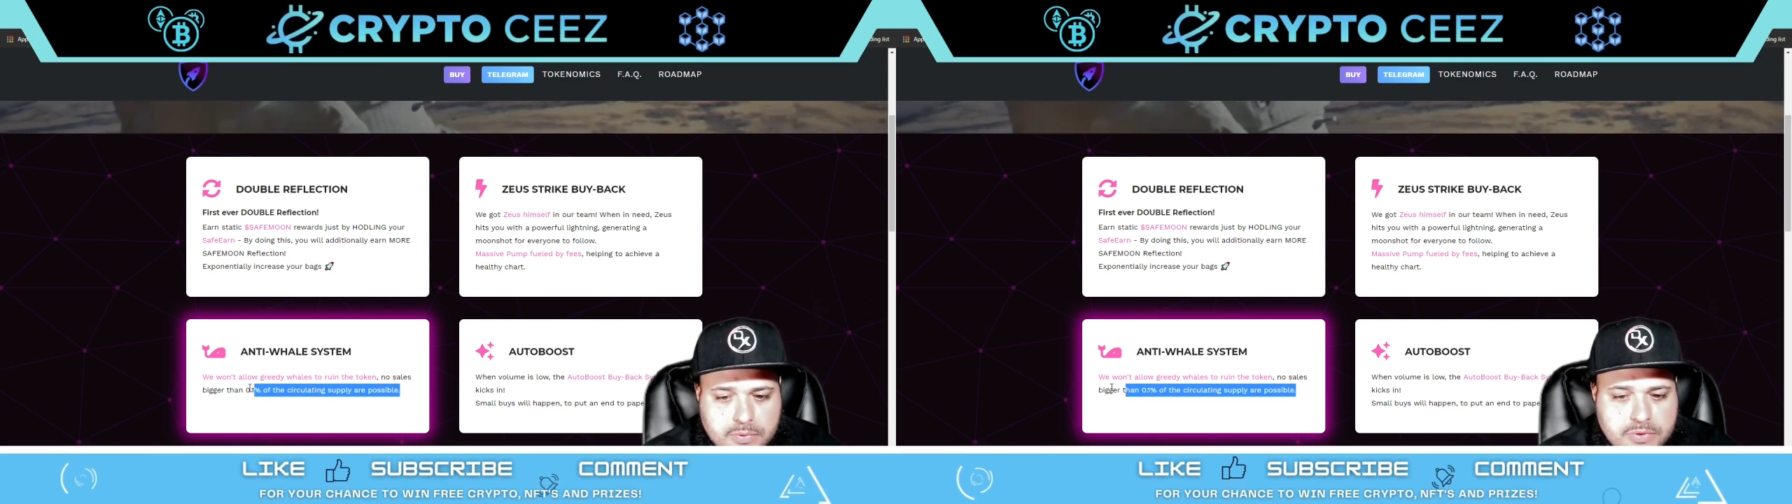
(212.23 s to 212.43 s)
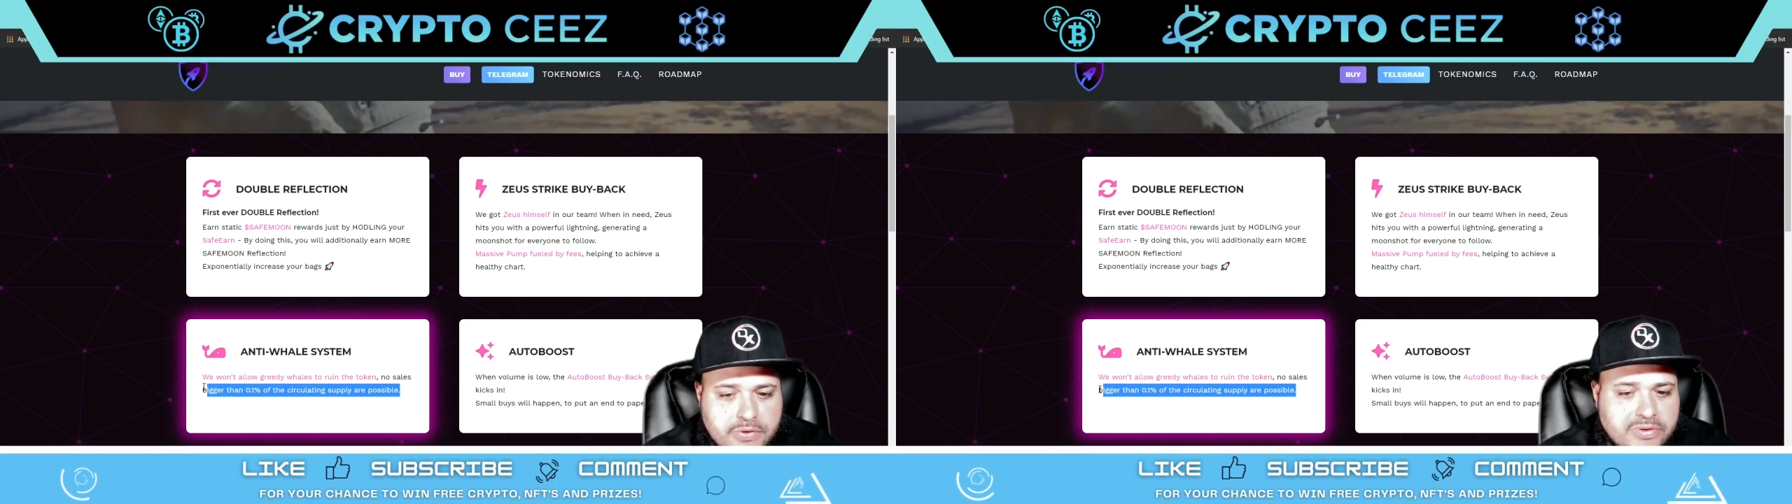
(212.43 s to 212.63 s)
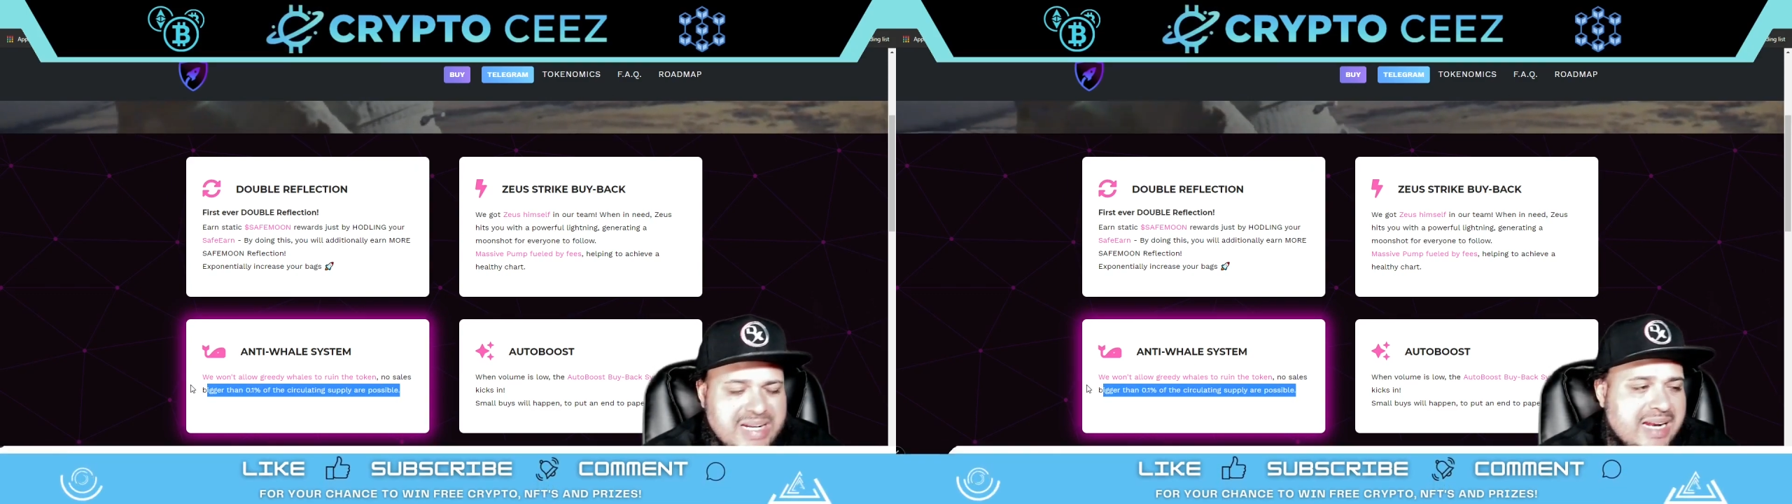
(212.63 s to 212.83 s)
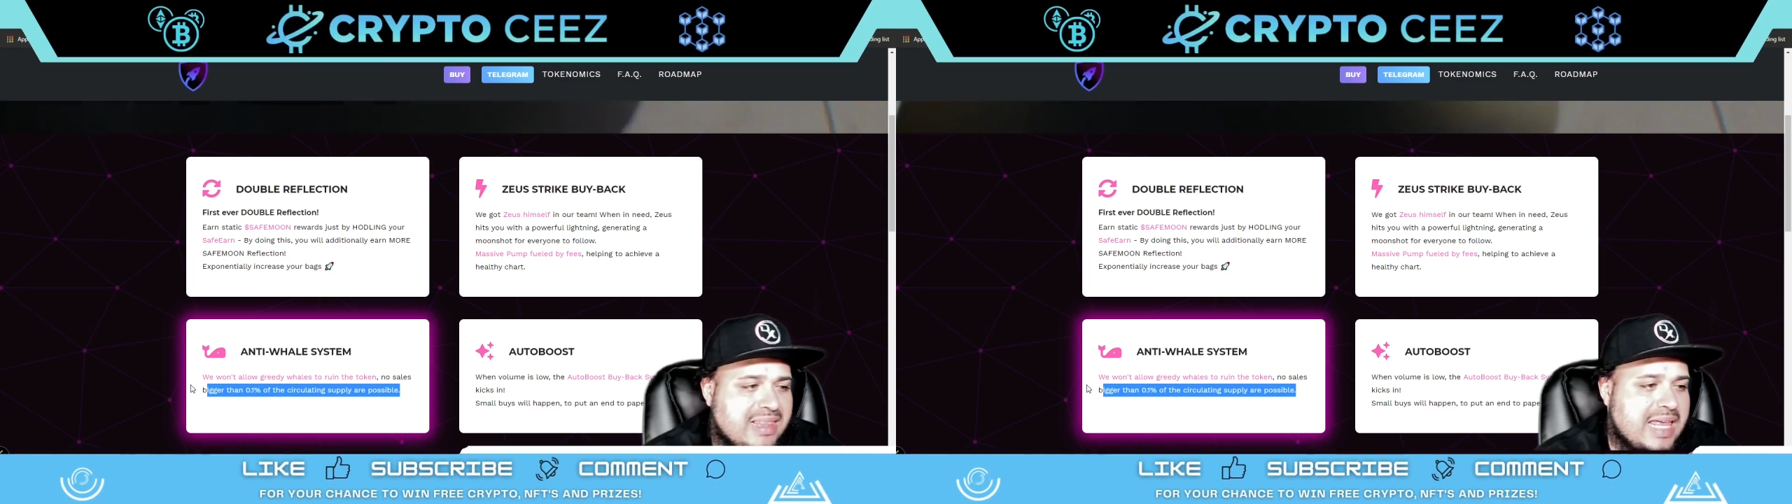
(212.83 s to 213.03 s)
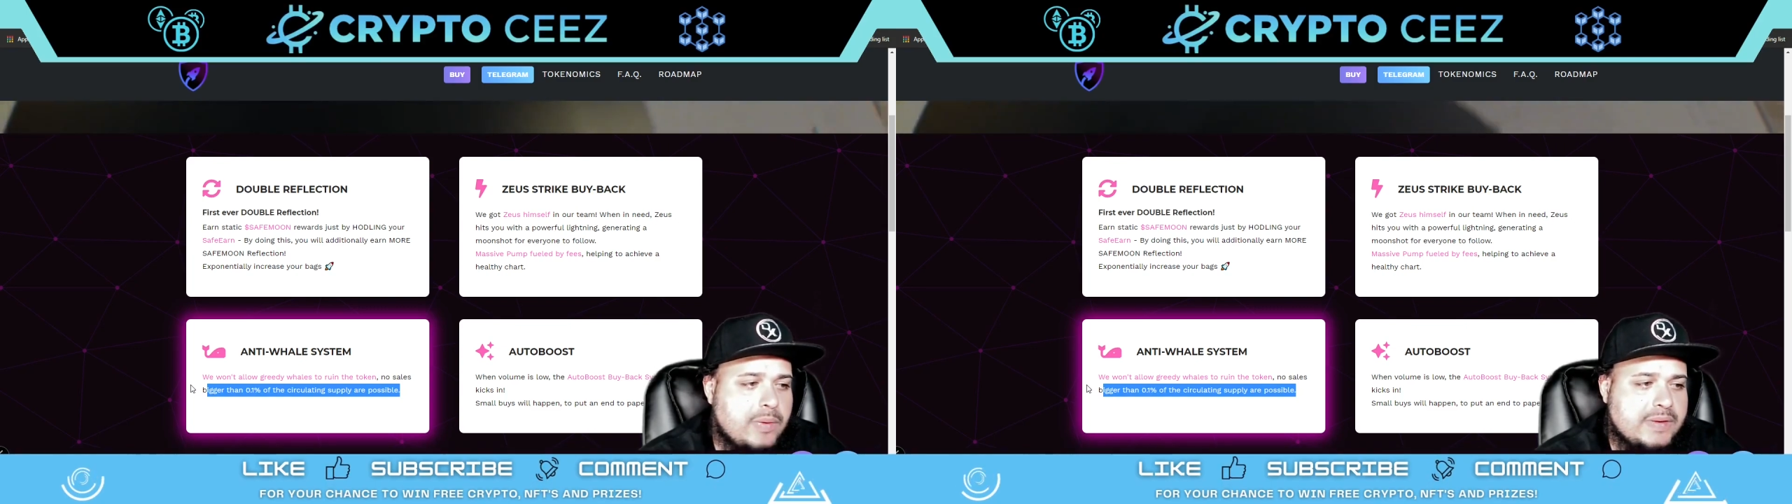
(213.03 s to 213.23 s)
So they're not
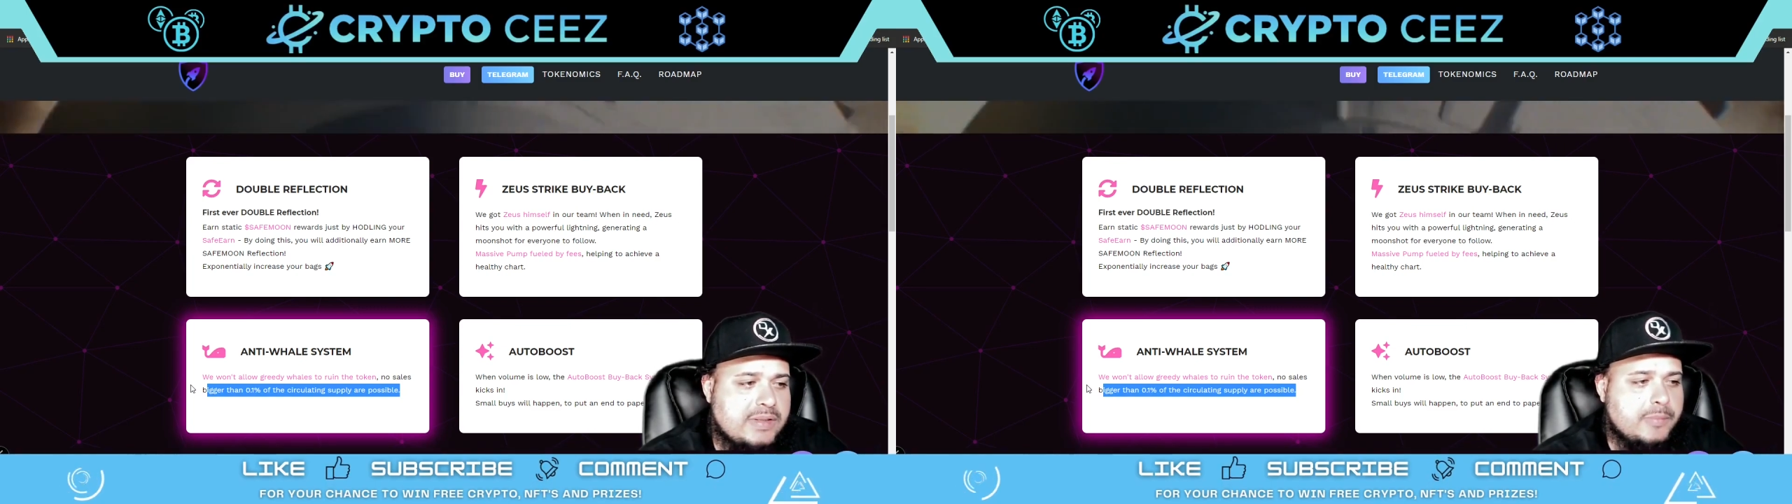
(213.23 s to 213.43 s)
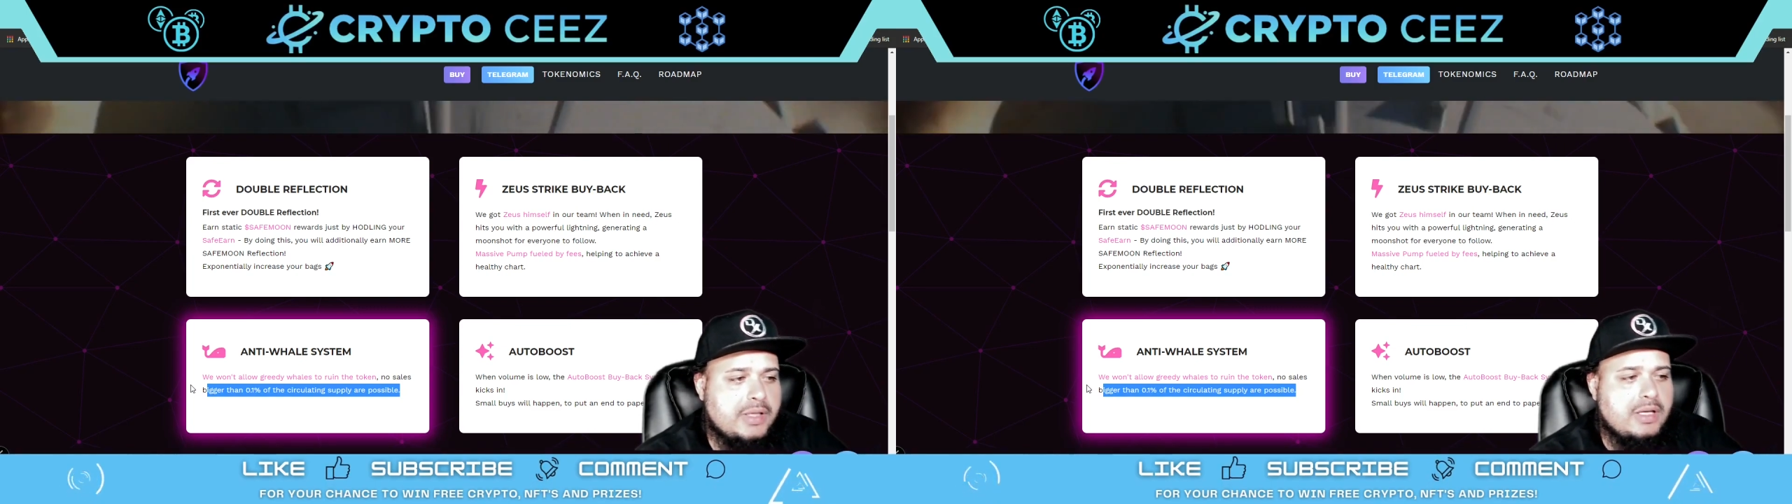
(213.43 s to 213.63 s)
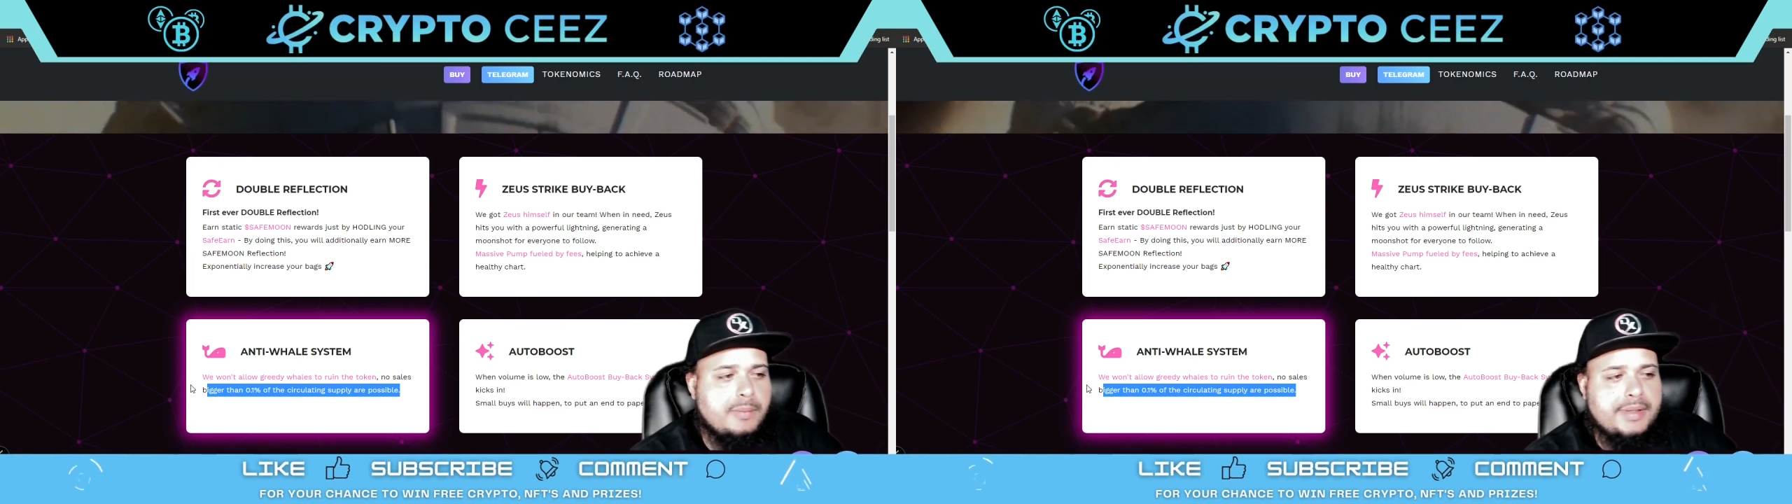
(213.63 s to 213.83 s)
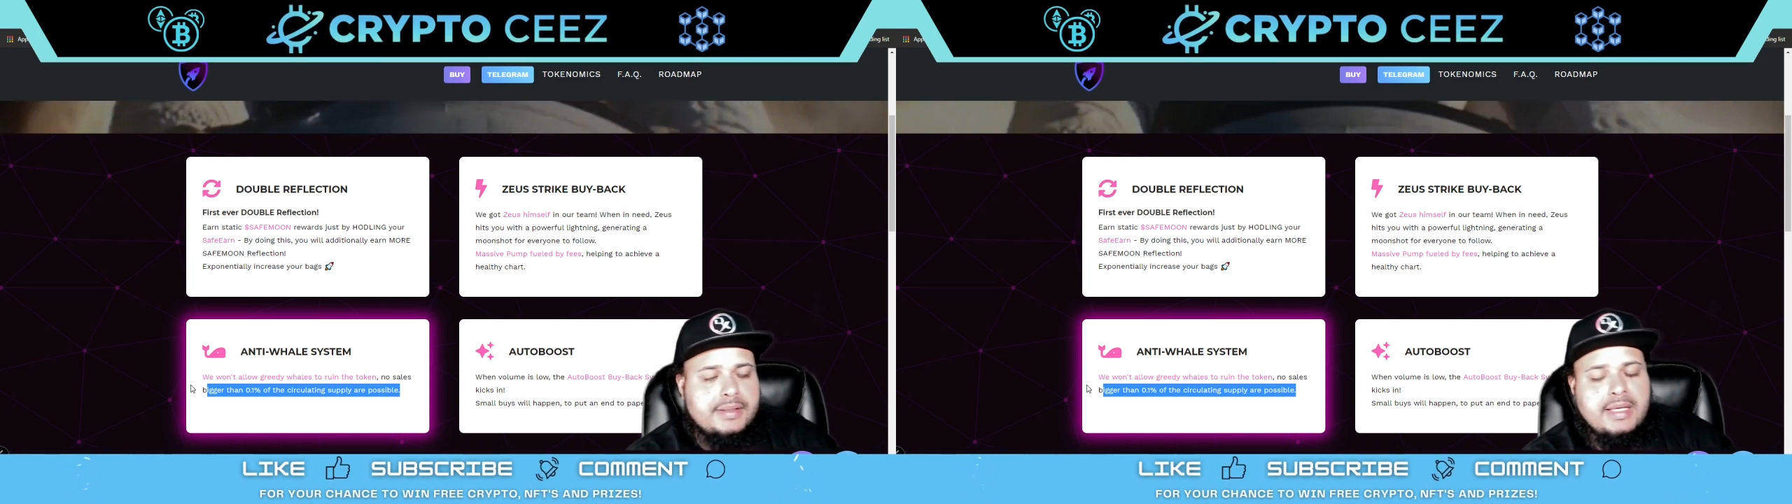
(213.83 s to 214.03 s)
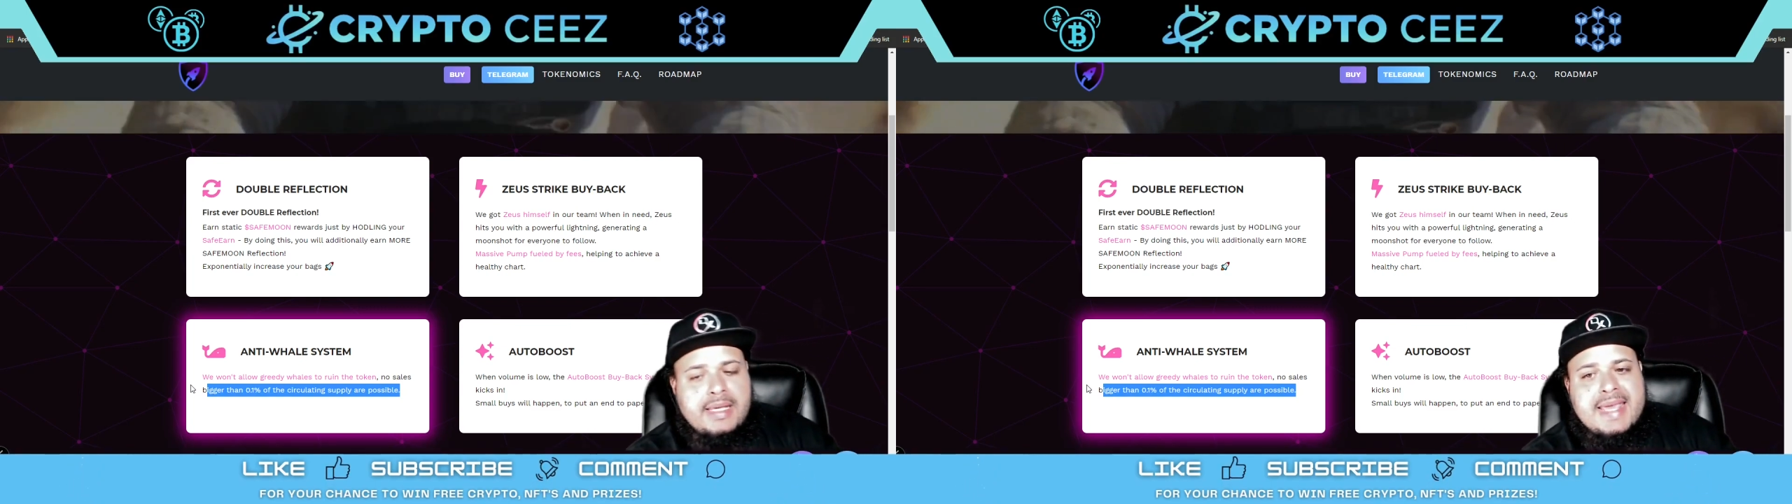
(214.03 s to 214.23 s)
allowing someone to come in